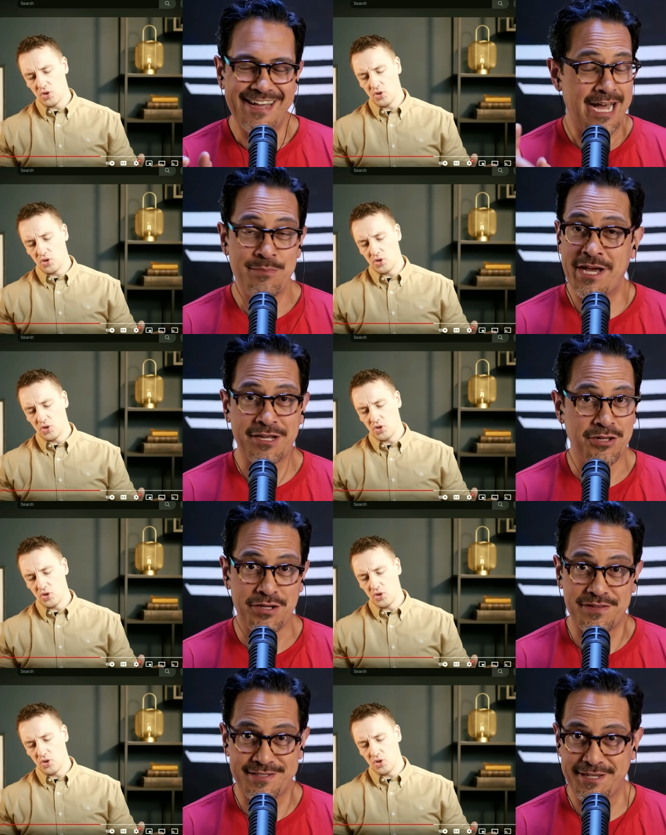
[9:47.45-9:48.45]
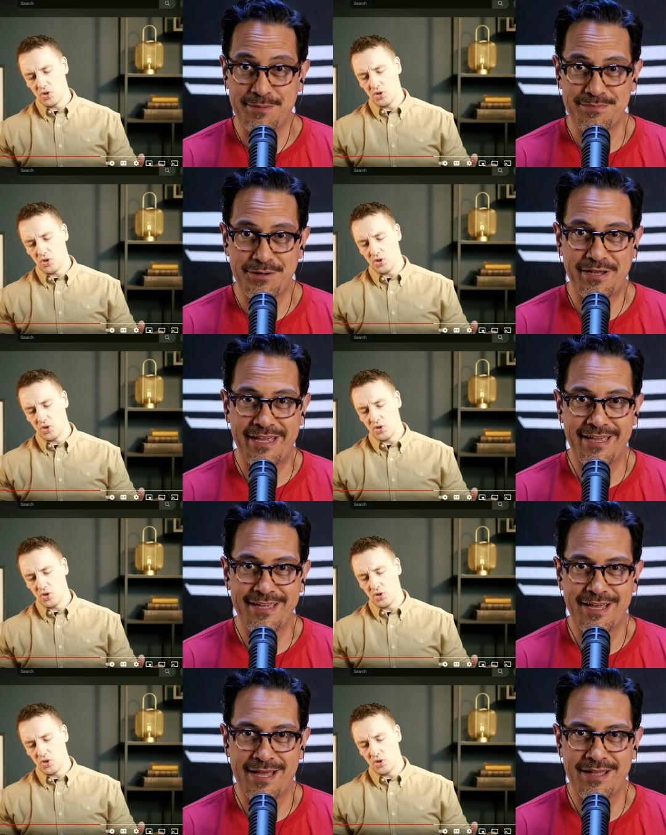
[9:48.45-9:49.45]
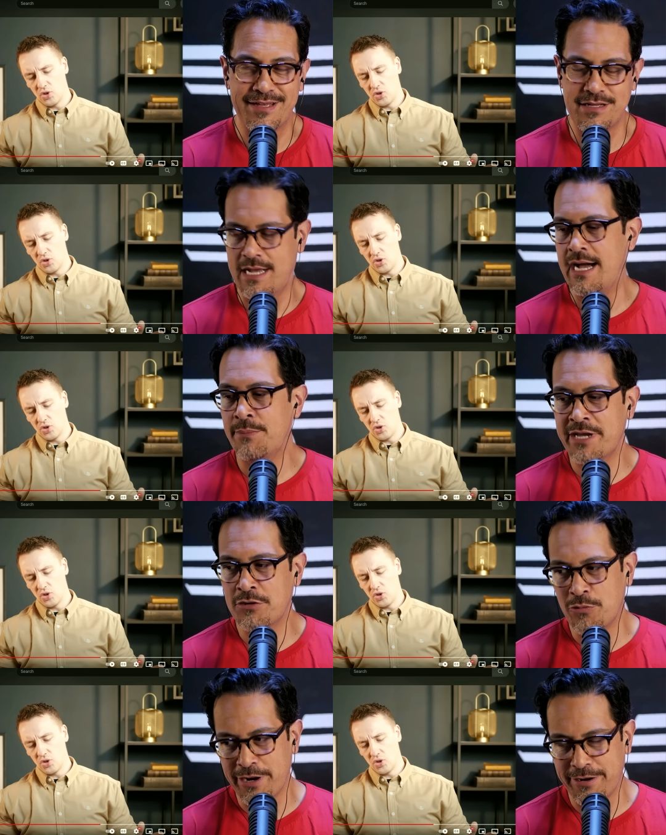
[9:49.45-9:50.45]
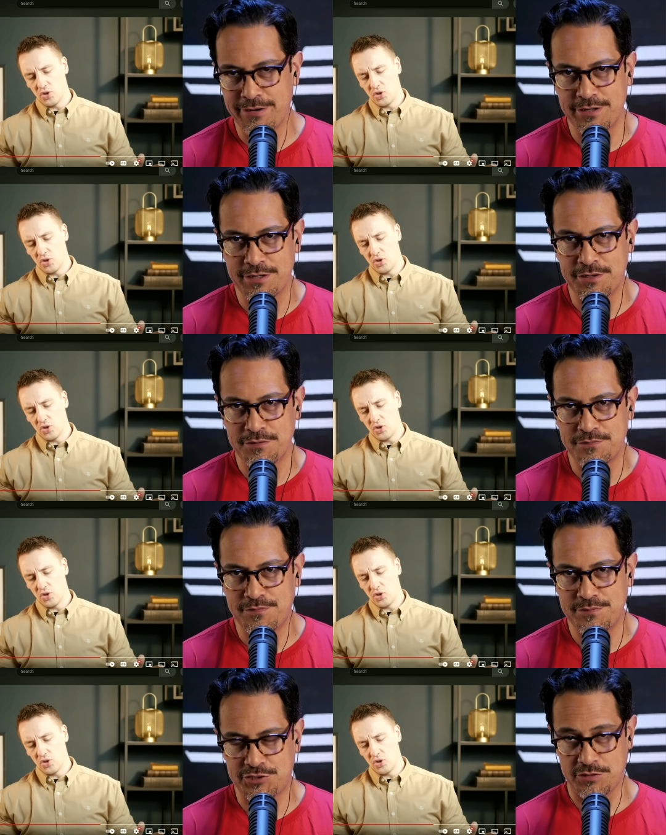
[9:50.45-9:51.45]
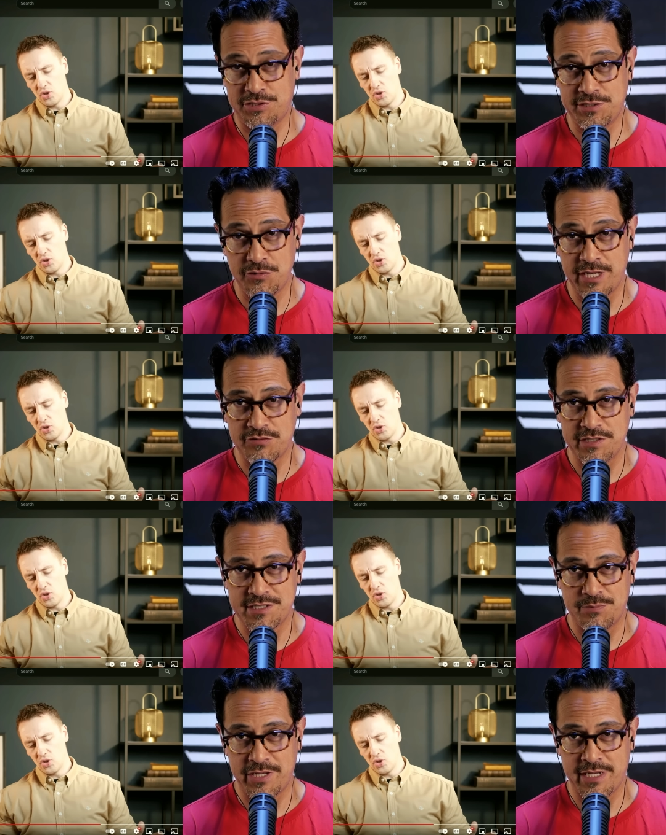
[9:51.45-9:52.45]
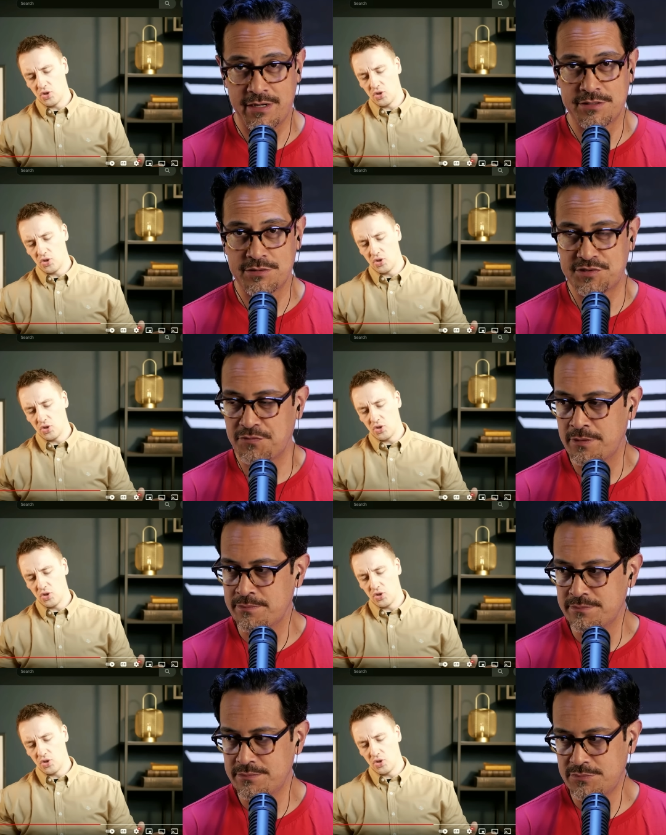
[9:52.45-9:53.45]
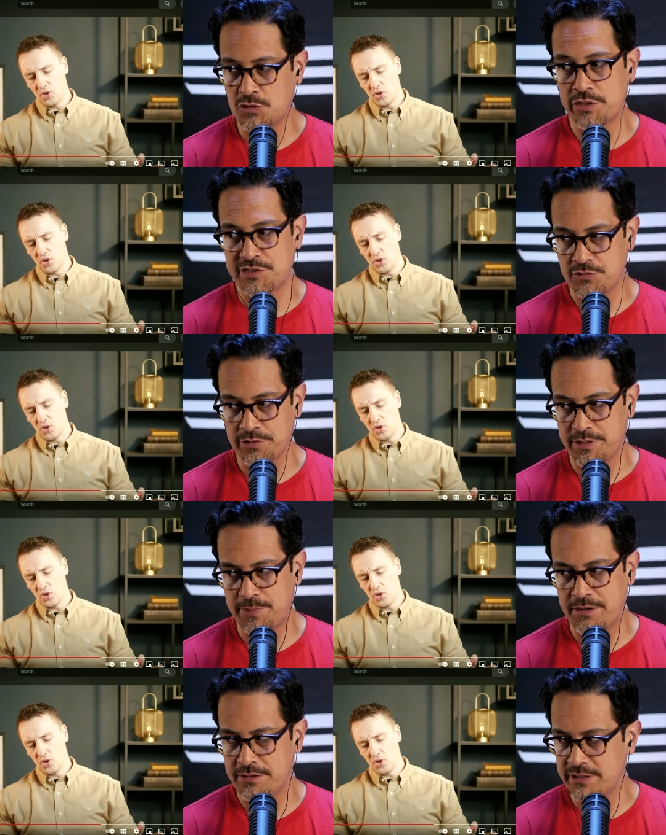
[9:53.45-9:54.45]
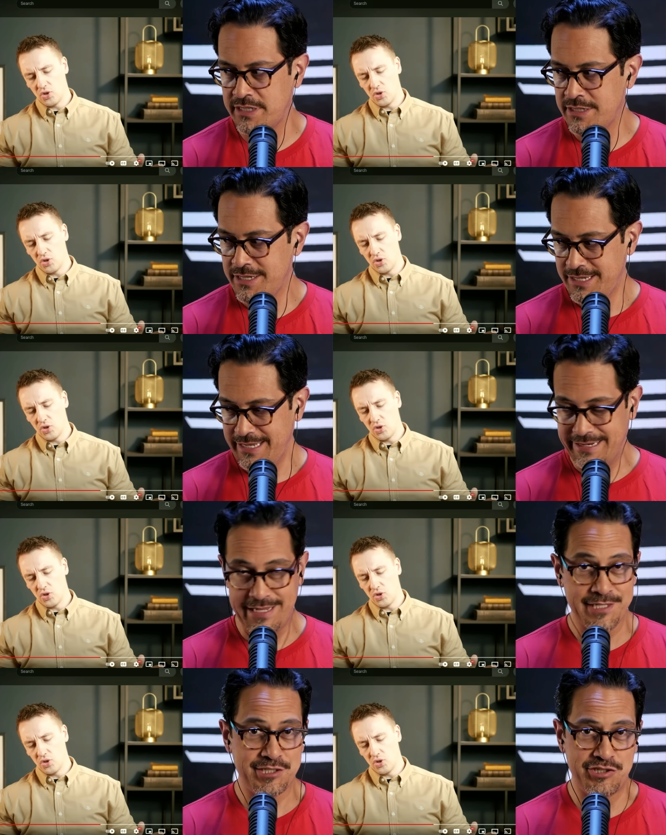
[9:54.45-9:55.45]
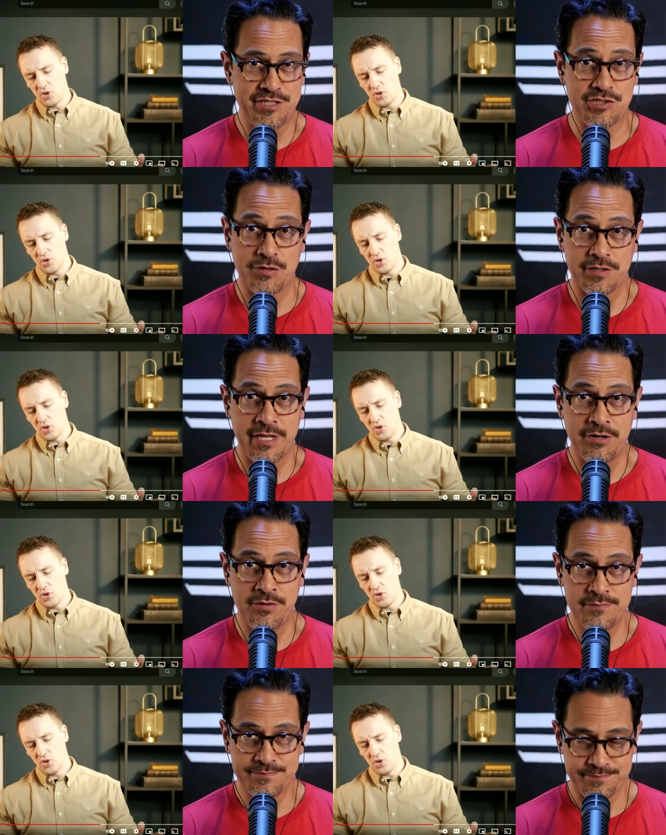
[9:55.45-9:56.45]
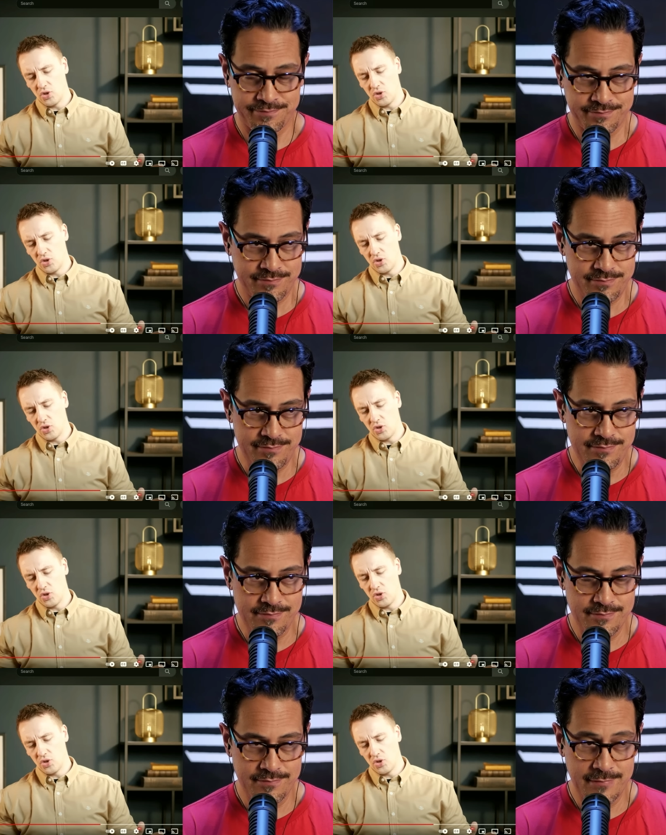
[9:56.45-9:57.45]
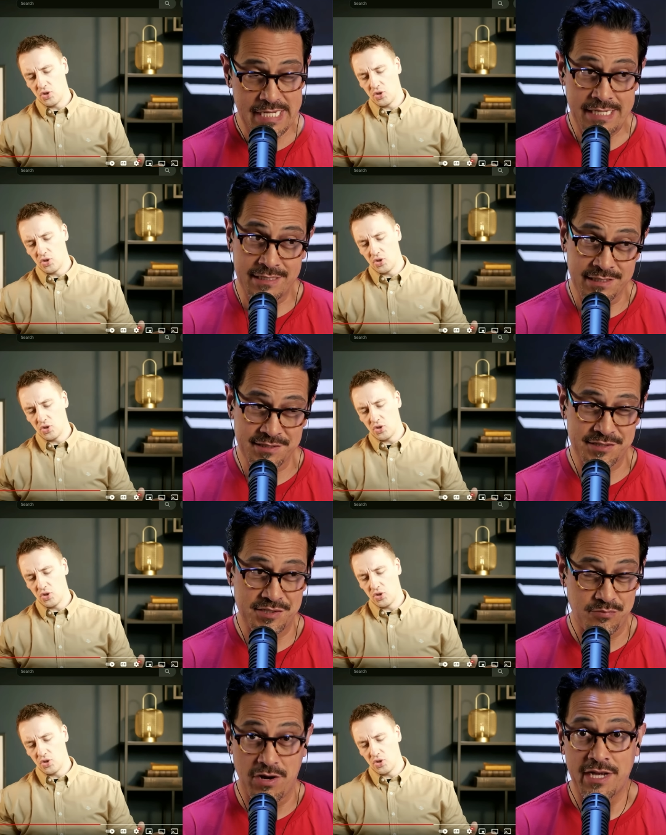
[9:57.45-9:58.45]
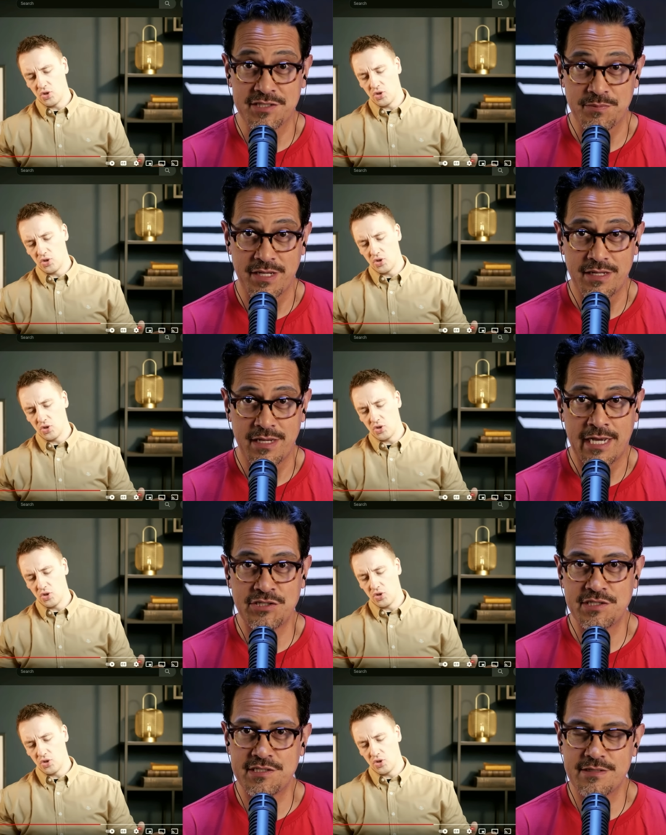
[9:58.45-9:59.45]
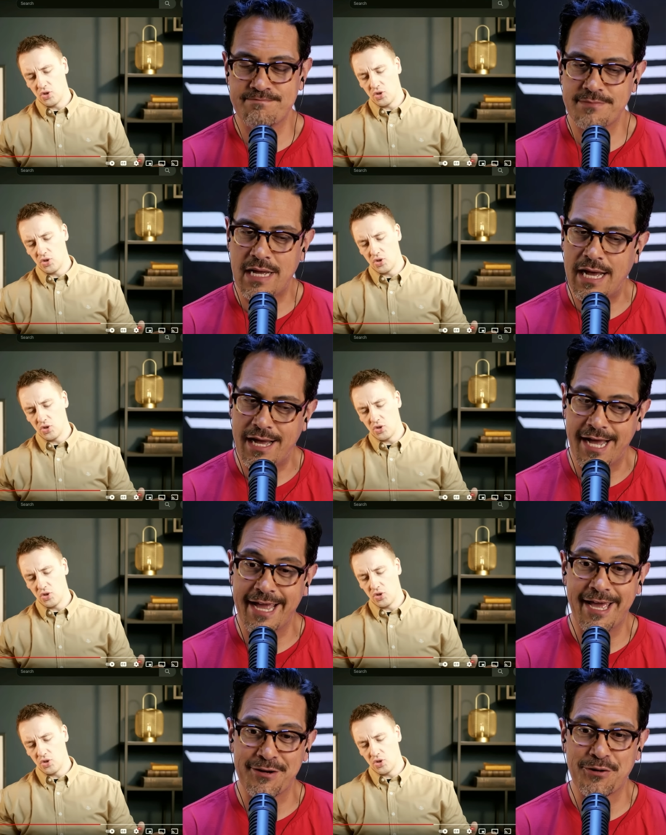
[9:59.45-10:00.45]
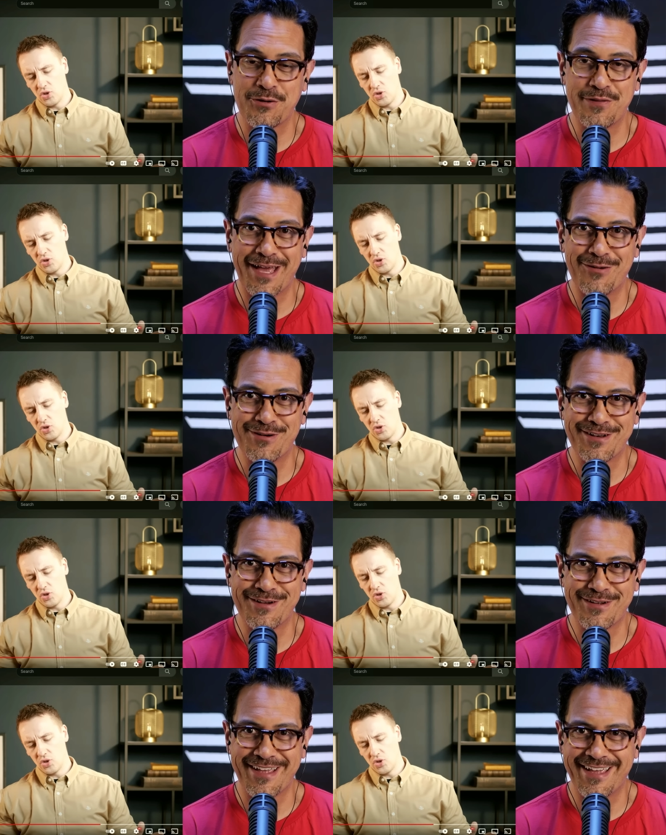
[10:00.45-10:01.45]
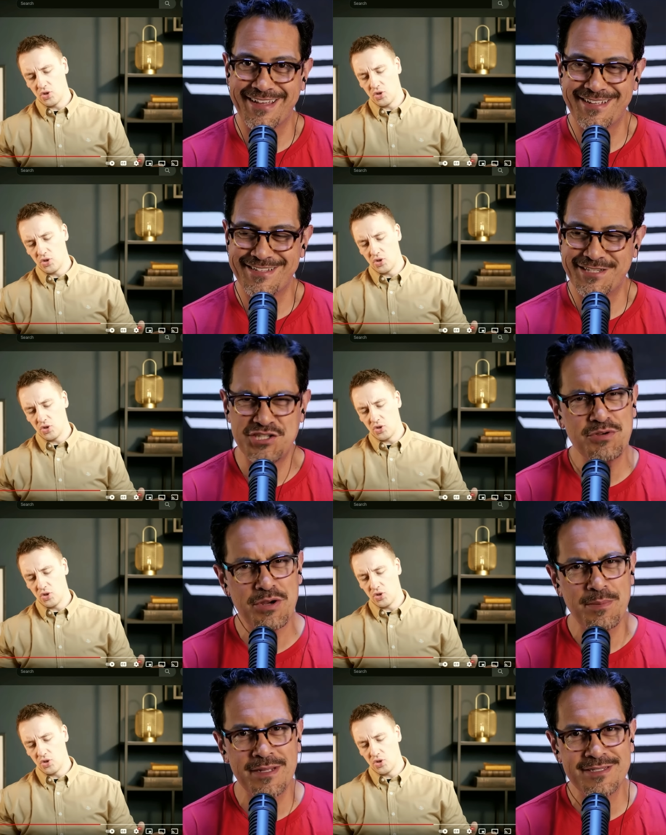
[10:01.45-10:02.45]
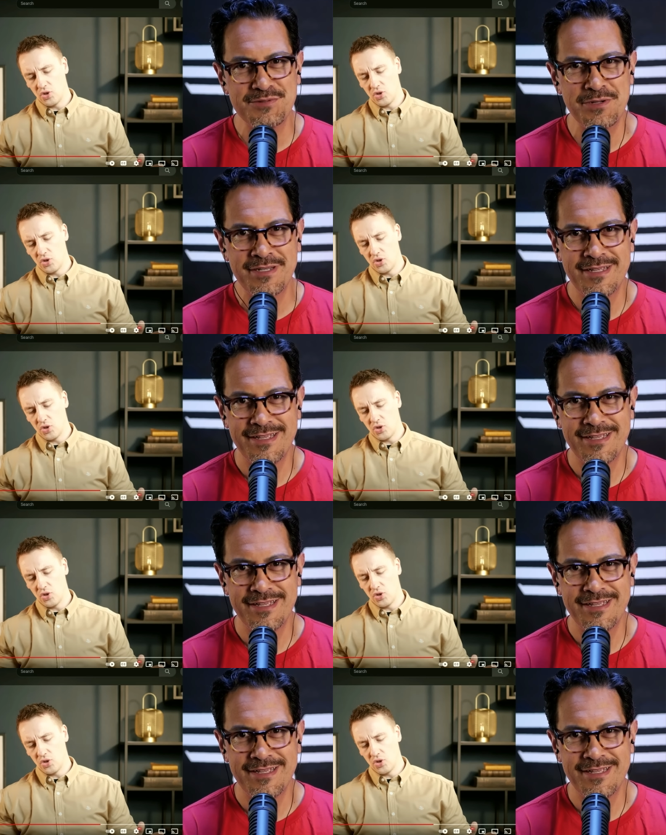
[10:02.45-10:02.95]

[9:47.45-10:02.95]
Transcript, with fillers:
Speaker 1: I'm not going to look this up, okay? I'm not aware of churches who get dressed up like characters from Toy Story, apparently, and exegete Sharknado. It doesn't surprise me. I hadn't heard that one. Okay. Did you hear about this one?